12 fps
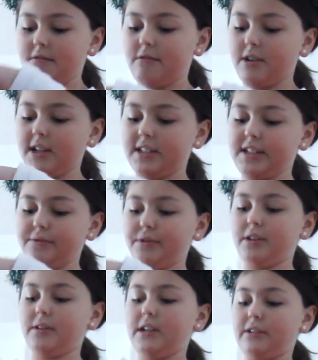Or else it
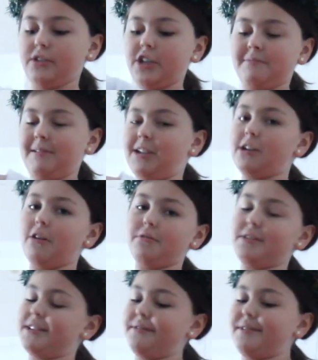would just be
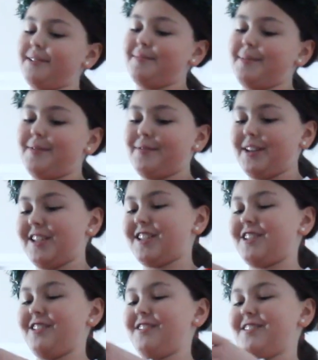toast. It wouldn't be French
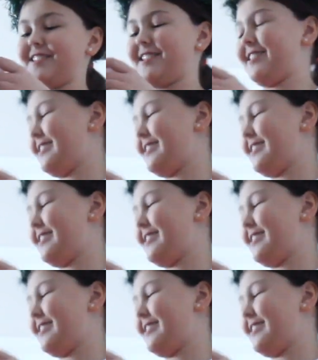toast.